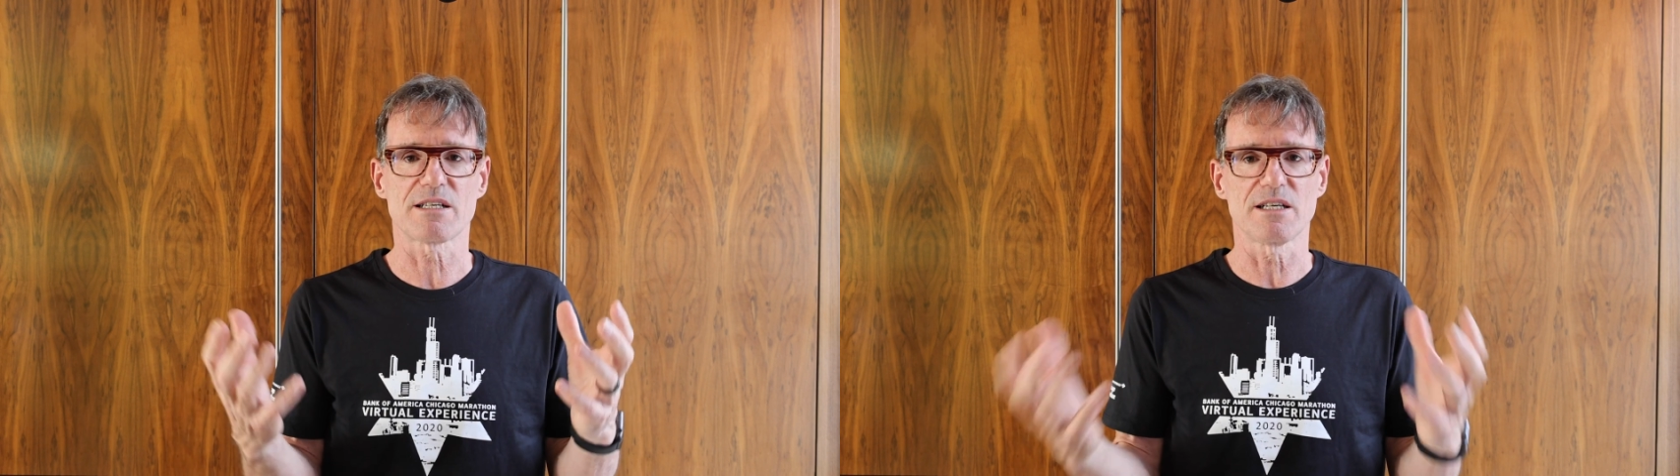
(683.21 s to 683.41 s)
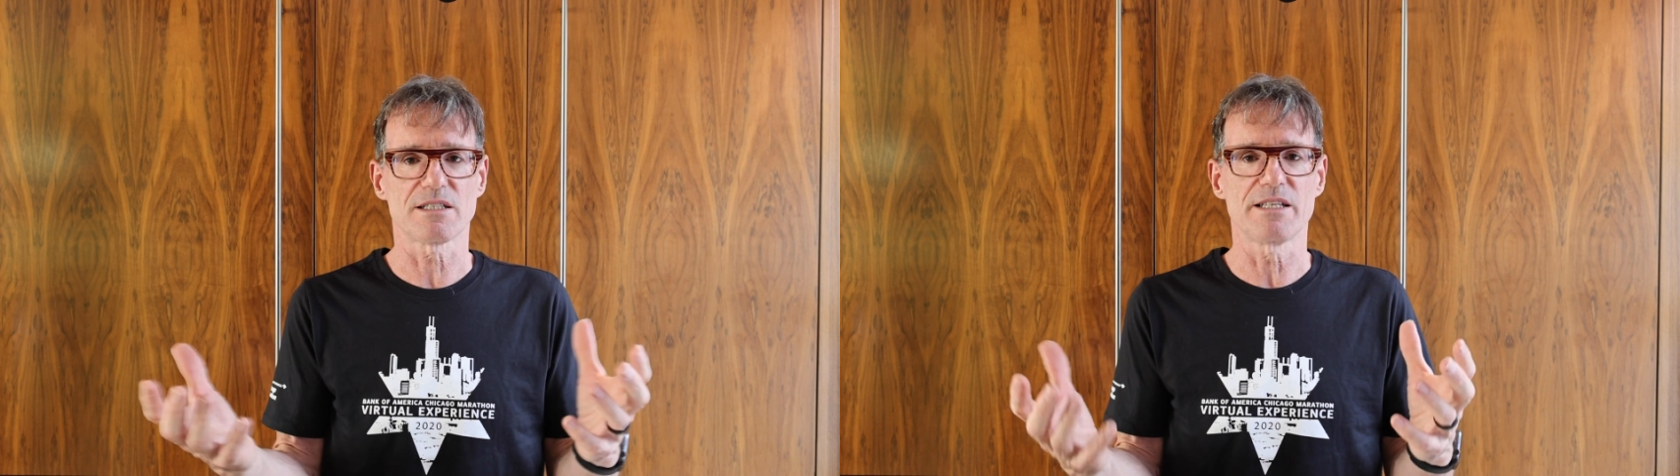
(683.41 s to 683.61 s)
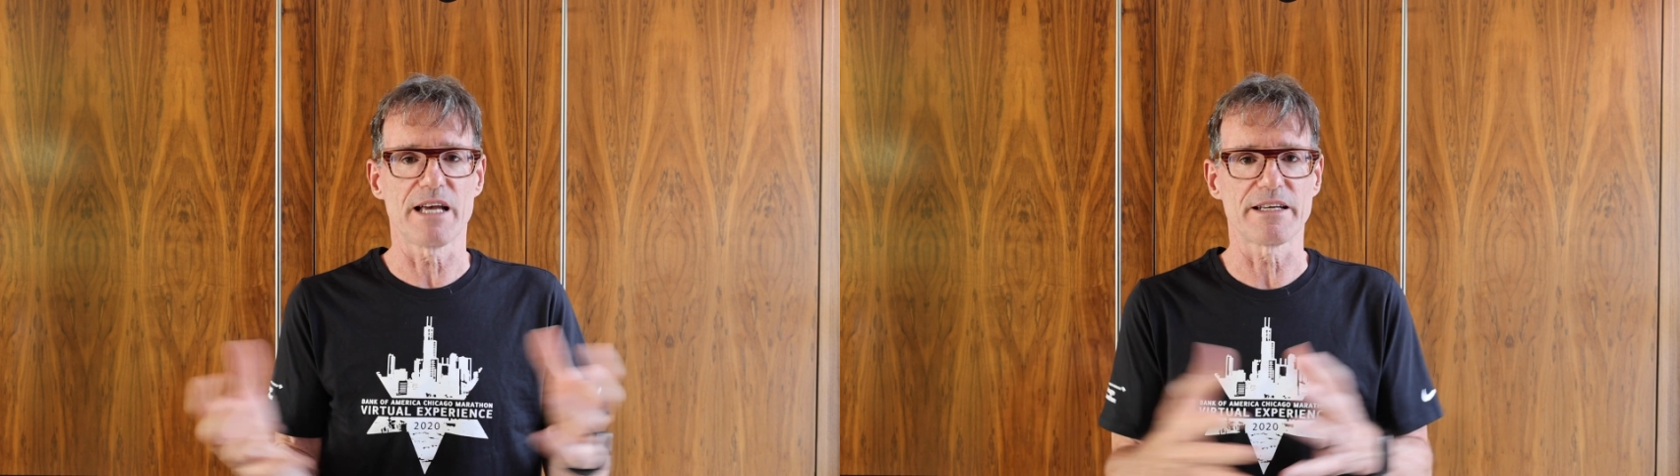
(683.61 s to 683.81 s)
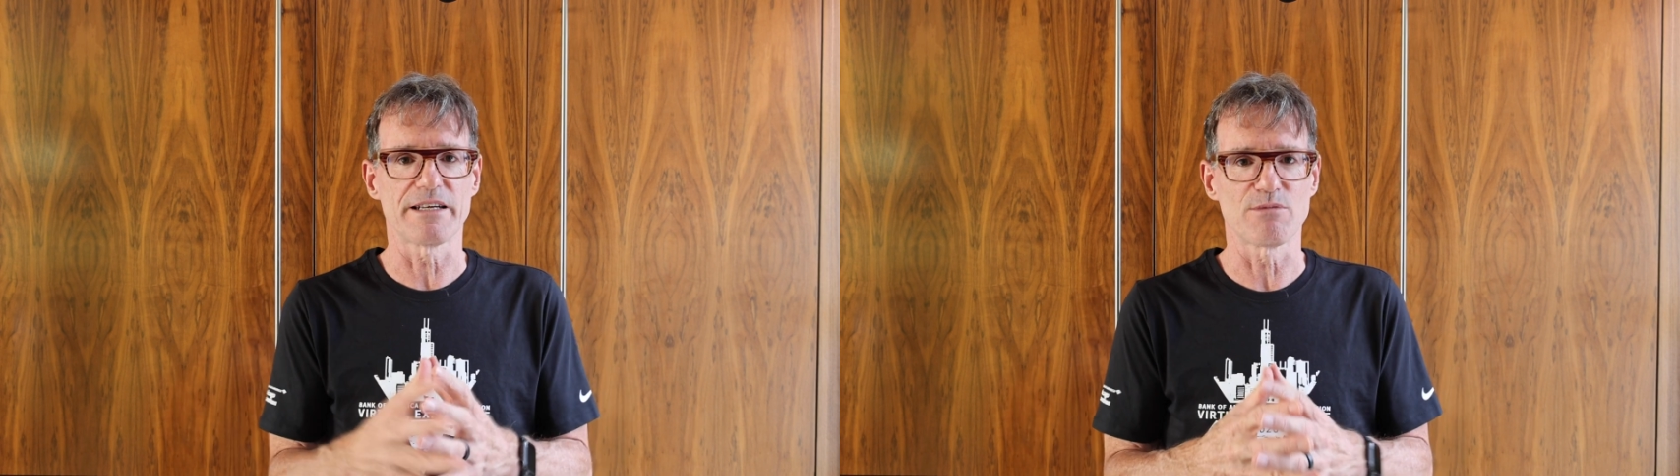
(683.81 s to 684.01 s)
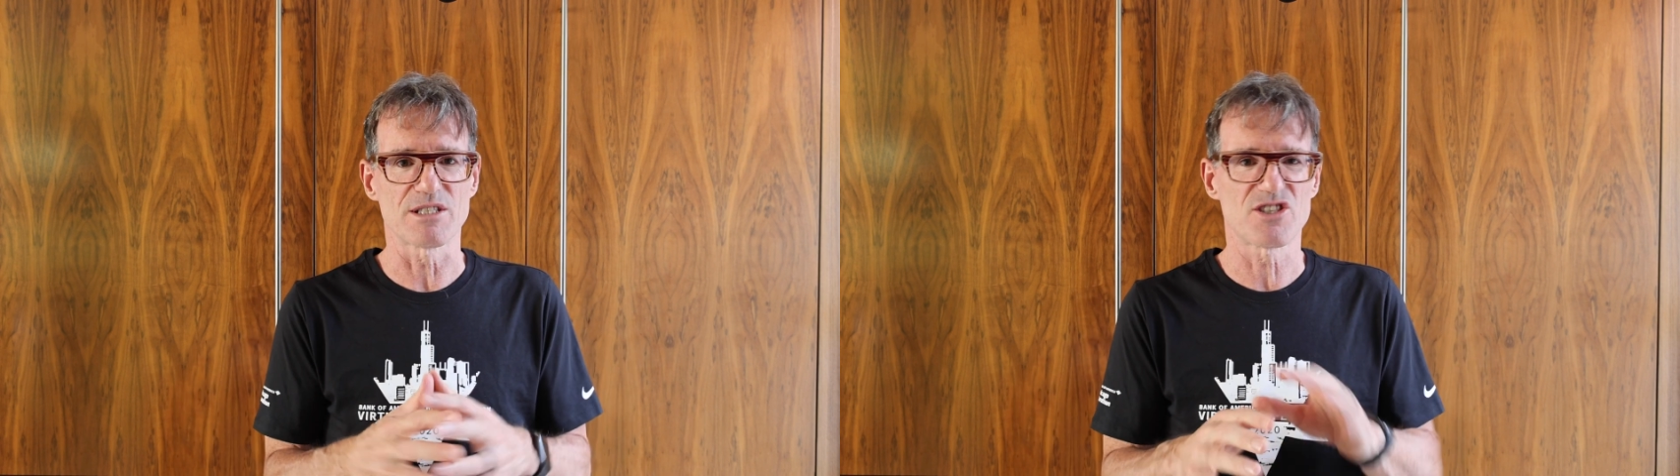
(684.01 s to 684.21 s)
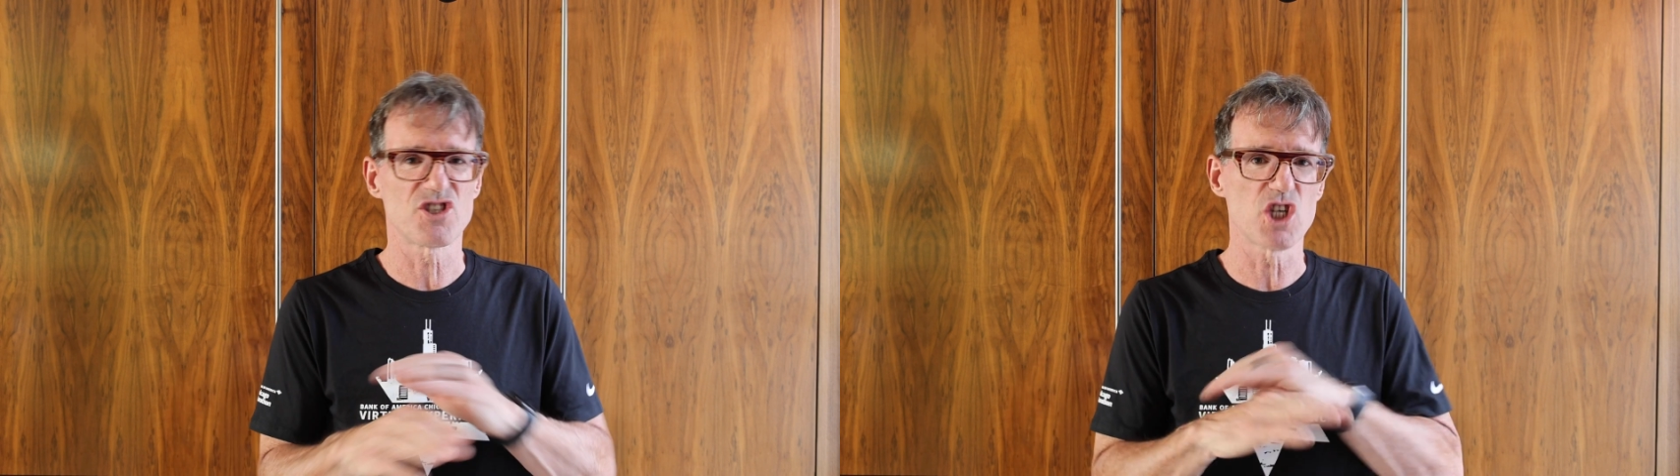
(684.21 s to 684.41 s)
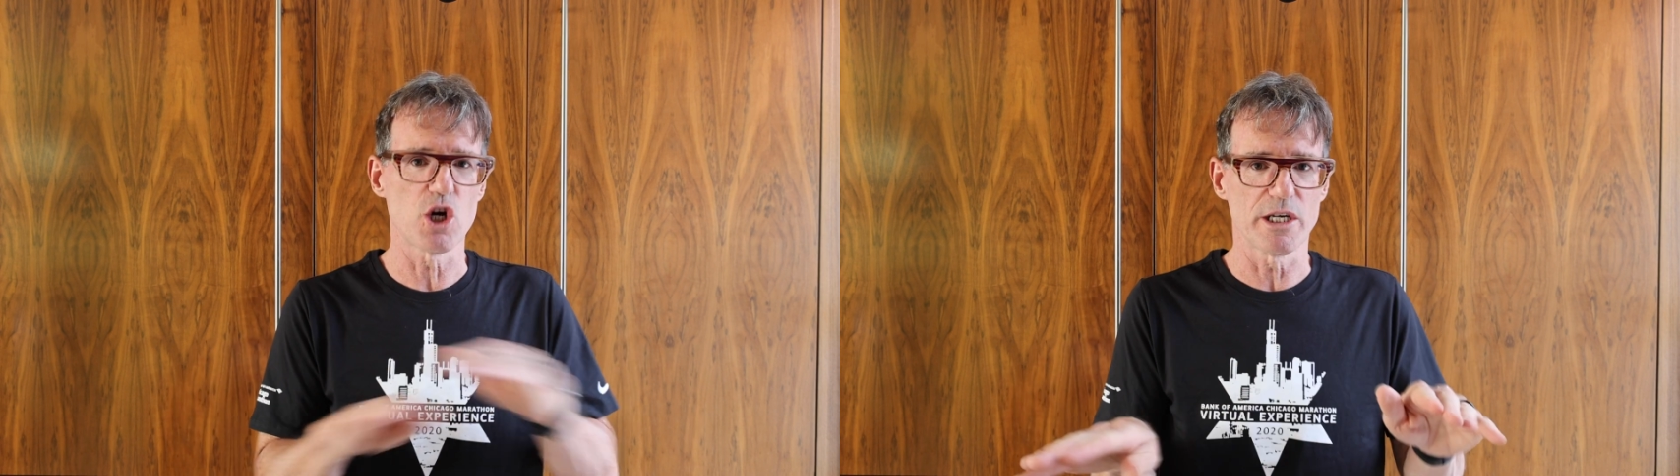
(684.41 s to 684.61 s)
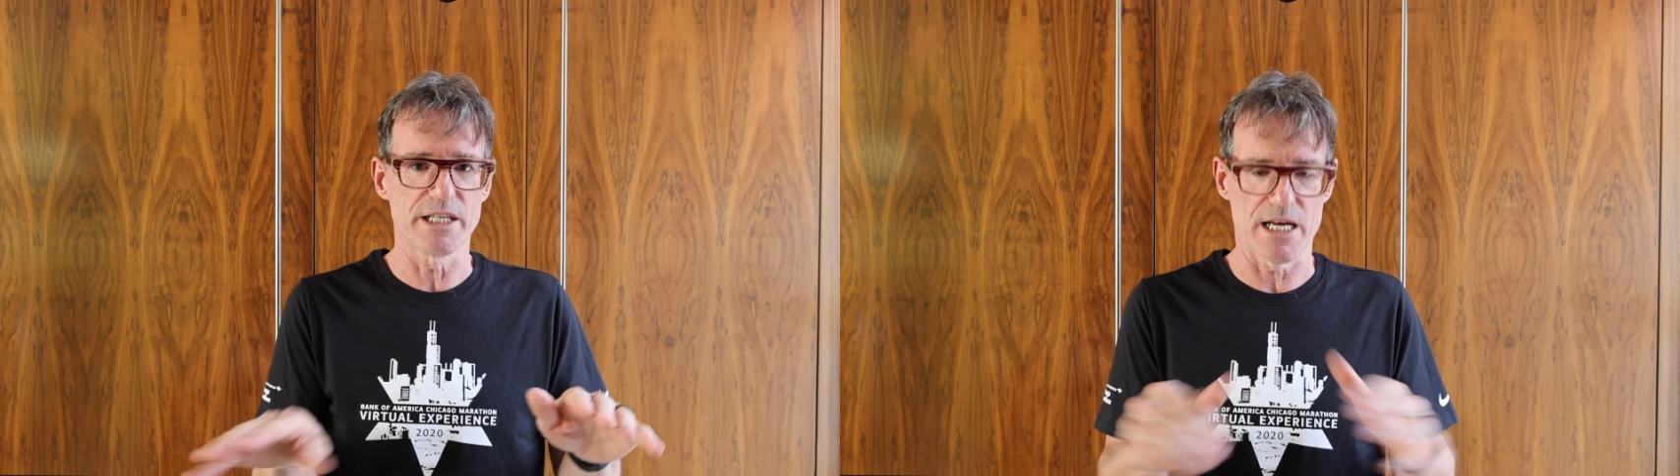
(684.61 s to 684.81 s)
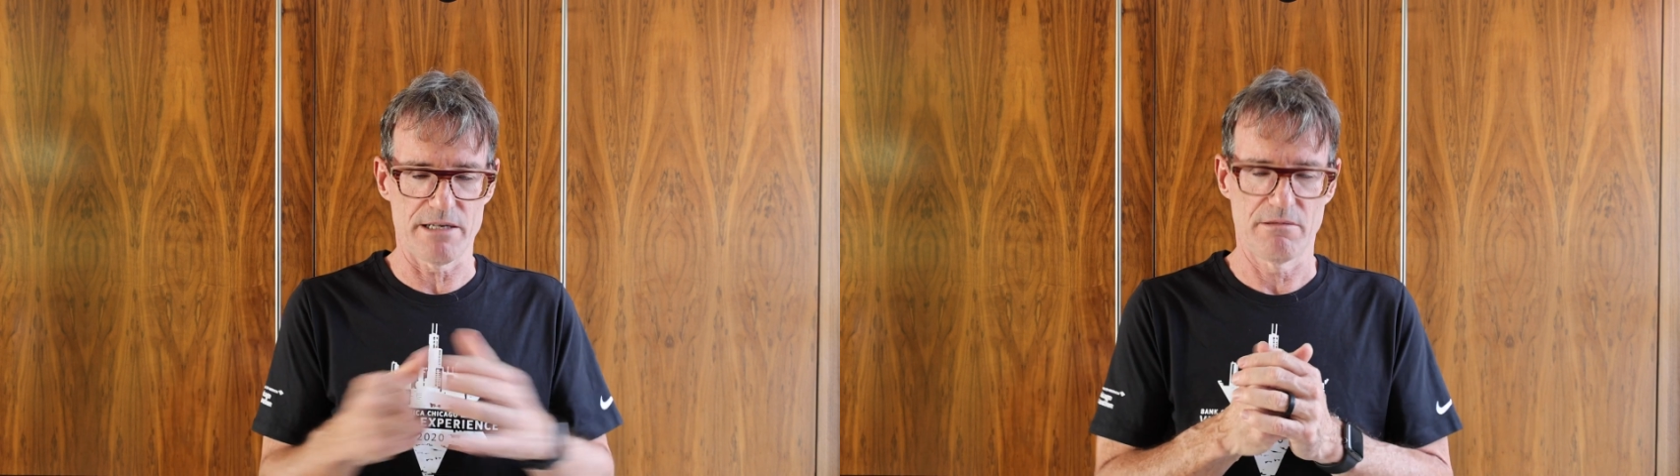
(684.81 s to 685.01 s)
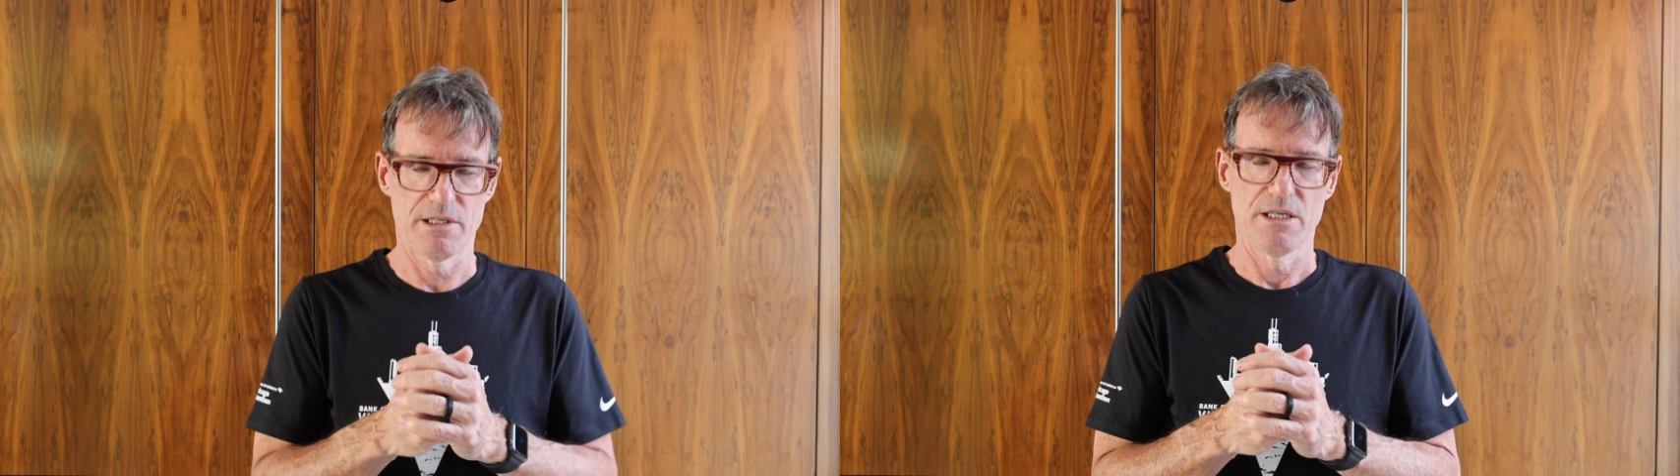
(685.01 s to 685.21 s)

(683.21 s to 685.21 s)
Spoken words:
got to the end and it was totally dead.